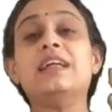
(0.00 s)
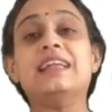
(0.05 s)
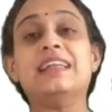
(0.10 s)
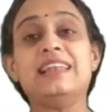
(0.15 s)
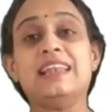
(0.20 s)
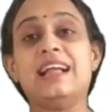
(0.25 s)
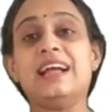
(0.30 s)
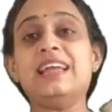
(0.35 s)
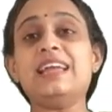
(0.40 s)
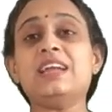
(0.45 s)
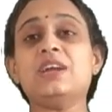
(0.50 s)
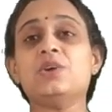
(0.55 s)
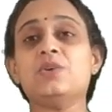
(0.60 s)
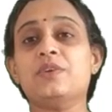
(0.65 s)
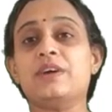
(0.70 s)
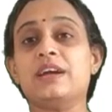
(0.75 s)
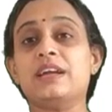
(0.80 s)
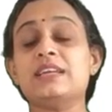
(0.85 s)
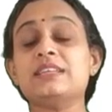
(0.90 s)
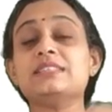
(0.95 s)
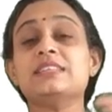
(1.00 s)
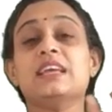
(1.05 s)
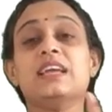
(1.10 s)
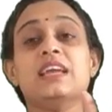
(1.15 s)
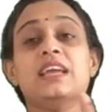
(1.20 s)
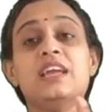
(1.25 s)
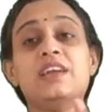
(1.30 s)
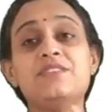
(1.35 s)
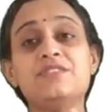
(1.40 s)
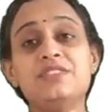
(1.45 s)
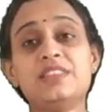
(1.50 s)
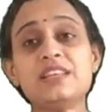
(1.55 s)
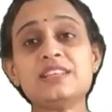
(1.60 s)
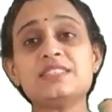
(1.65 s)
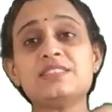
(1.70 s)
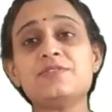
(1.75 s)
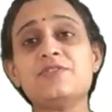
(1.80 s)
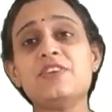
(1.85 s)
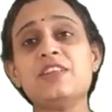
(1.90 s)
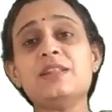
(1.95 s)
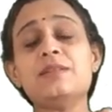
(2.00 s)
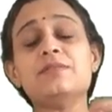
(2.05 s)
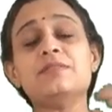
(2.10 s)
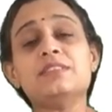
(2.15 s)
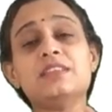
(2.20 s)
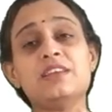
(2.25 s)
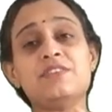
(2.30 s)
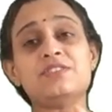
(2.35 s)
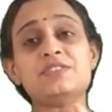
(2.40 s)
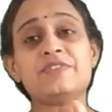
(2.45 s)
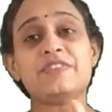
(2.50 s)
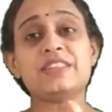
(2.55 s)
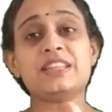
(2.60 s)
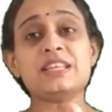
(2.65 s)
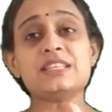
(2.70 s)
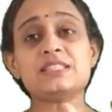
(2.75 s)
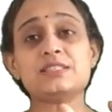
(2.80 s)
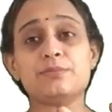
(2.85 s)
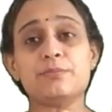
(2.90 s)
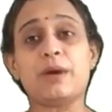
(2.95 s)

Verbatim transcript: likewise, if this